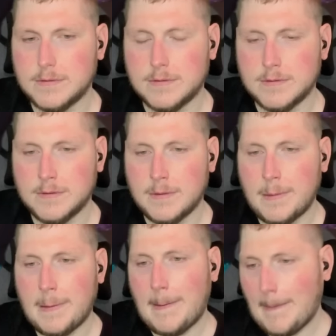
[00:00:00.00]
out
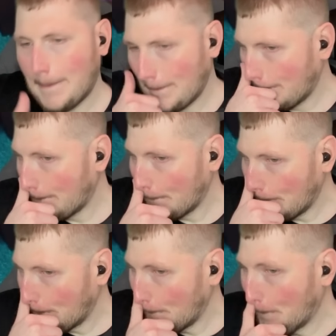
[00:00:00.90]
things so I can
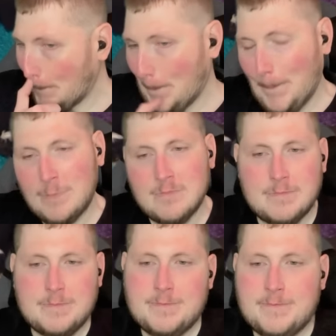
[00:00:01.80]
get my life together
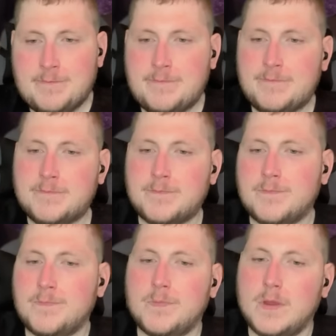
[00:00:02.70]
again.
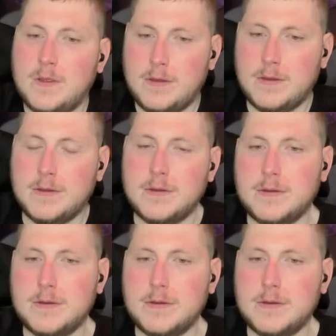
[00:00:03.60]
The thought of